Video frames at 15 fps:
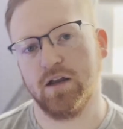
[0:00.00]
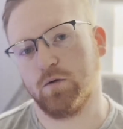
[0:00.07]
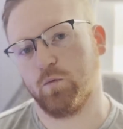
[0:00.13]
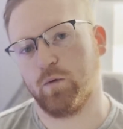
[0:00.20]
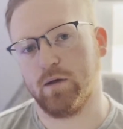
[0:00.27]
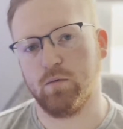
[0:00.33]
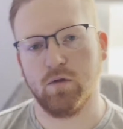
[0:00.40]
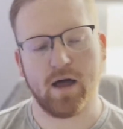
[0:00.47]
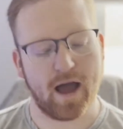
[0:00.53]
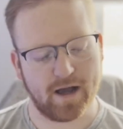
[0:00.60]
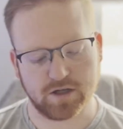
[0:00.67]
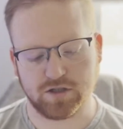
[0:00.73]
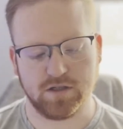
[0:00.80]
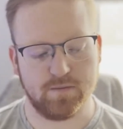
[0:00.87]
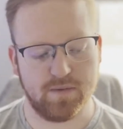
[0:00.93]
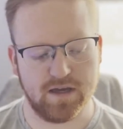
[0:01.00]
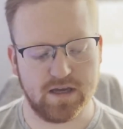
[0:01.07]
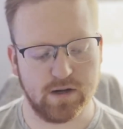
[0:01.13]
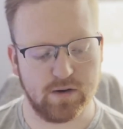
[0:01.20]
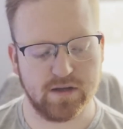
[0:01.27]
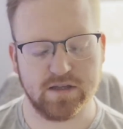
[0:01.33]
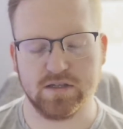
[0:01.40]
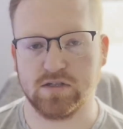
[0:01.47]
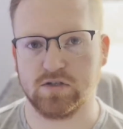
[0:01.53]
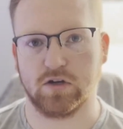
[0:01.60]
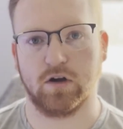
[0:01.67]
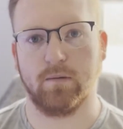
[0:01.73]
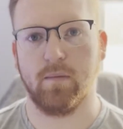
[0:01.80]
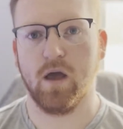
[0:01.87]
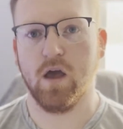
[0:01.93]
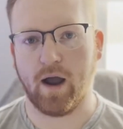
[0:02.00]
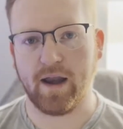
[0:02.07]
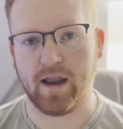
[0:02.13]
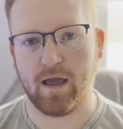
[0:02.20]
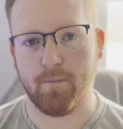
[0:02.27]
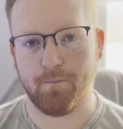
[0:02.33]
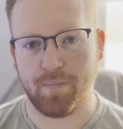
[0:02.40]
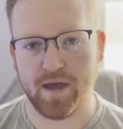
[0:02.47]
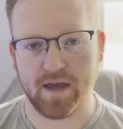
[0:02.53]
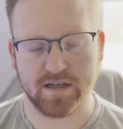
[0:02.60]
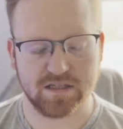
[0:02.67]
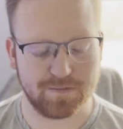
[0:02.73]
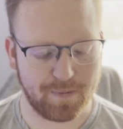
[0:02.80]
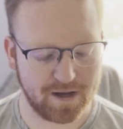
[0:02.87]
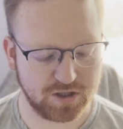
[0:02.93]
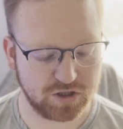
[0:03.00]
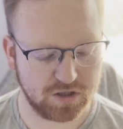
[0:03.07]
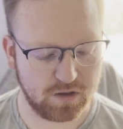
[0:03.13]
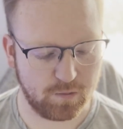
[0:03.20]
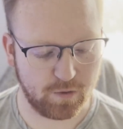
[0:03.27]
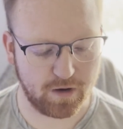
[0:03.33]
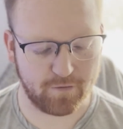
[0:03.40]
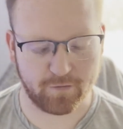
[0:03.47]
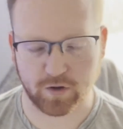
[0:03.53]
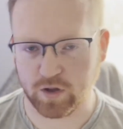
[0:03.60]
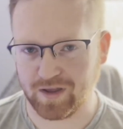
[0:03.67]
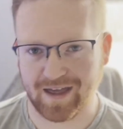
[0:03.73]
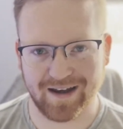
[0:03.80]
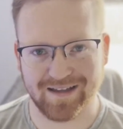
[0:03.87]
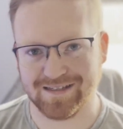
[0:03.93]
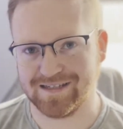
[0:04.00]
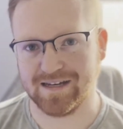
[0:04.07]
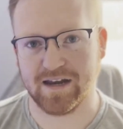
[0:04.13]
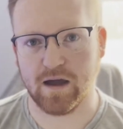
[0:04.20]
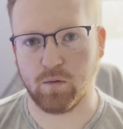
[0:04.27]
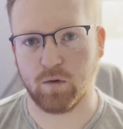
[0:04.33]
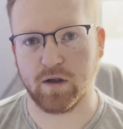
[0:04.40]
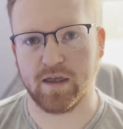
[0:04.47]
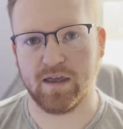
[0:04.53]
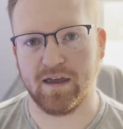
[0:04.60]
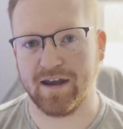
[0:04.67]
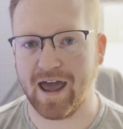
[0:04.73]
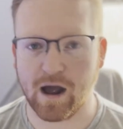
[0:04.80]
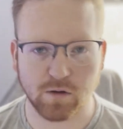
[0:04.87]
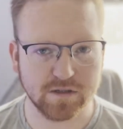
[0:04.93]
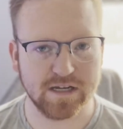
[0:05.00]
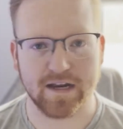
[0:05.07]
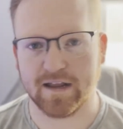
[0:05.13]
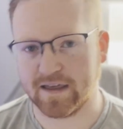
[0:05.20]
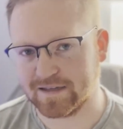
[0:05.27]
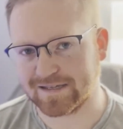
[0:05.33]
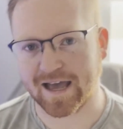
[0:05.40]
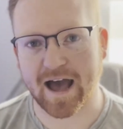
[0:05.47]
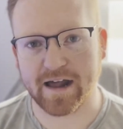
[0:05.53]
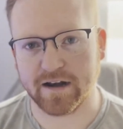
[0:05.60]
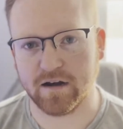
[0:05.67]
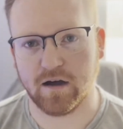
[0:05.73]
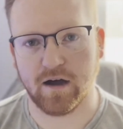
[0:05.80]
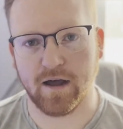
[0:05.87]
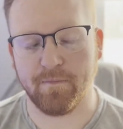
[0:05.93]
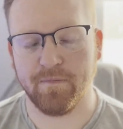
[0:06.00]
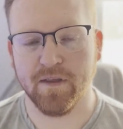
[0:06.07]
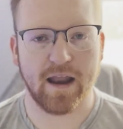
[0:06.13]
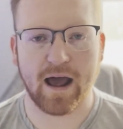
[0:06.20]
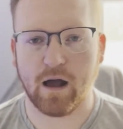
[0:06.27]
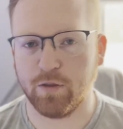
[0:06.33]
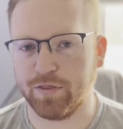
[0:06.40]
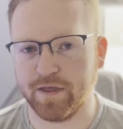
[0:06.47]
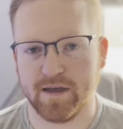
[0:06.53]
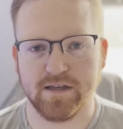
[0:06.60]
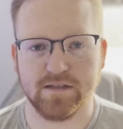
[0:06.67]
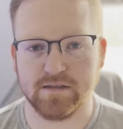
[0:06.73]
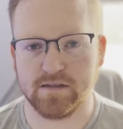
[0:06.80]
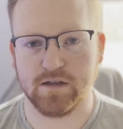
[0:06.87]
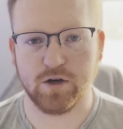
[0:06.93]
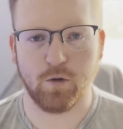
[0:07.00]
And we will actually be hearing this term quite a bit, especially whenever you get into networking and how data gets added on and how things,